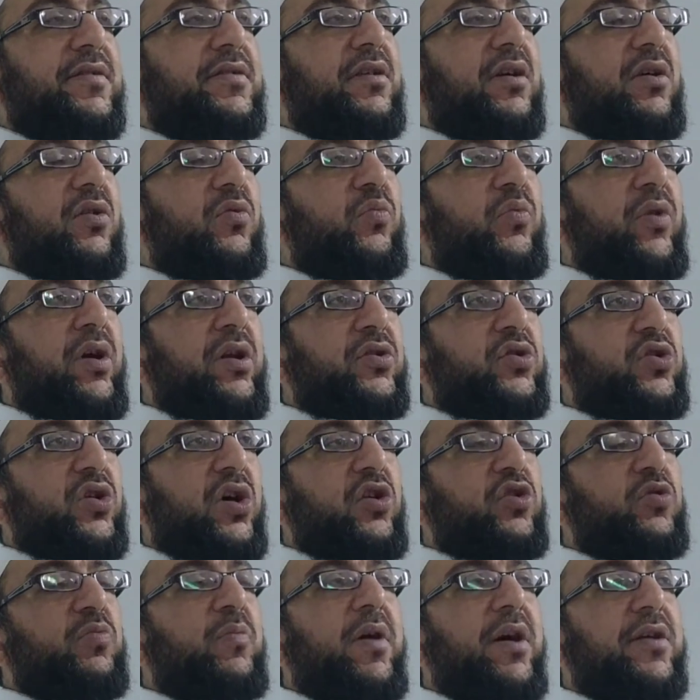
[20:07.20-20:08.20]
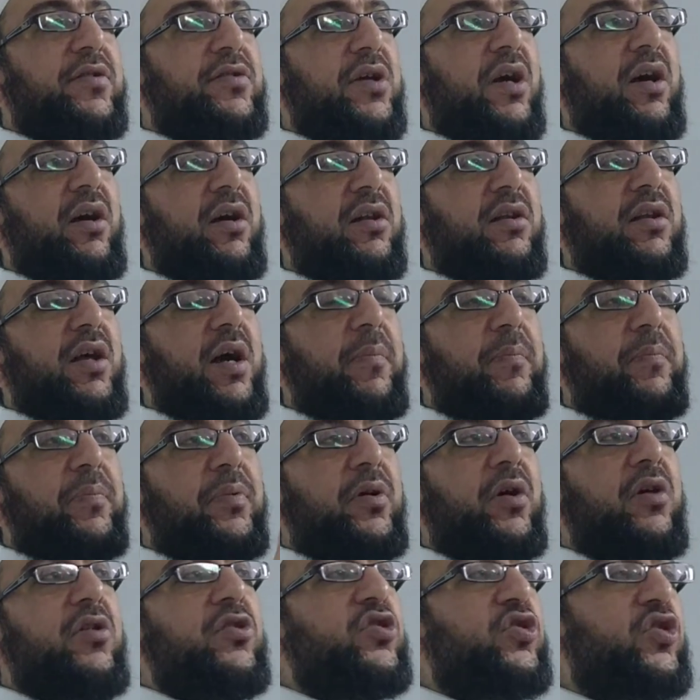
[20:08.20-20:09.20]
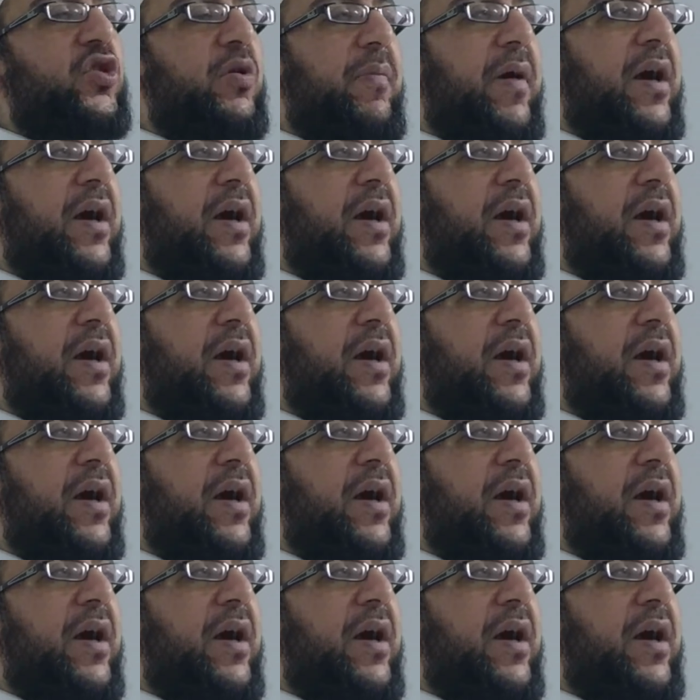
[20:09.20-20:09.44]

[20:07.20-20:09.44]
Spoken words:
when Charles Martel approached the battle